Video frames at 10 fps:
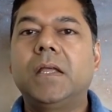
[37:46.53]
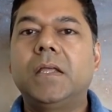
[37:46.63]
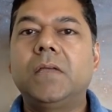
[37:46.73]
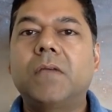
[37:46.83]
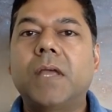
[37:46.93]

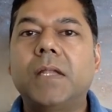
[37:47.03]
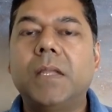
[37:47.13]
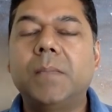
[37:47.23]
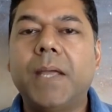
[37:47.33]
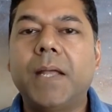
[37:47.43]
you can
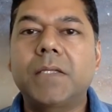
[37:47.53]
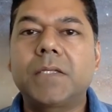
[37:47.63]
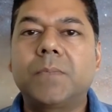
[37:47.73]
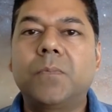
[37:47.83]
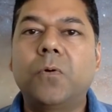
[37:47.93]
email
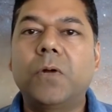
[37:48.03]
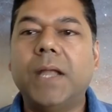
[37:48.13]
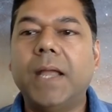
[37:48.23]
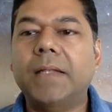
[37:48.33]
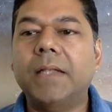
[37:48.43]

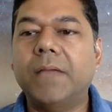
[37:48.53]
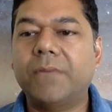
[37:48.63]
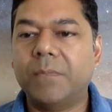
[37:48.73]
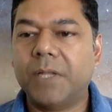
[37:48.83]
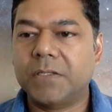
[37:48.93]

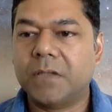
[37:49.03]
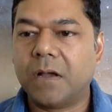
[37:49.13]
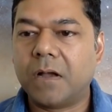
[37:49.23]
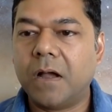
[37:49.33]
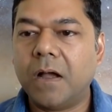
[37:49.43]

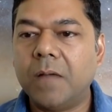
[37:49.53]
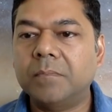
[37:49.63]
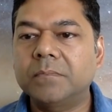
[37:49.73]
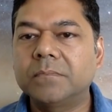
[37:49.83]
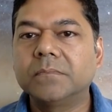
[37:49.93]

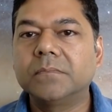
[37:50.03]
support@lifeharmonize.com.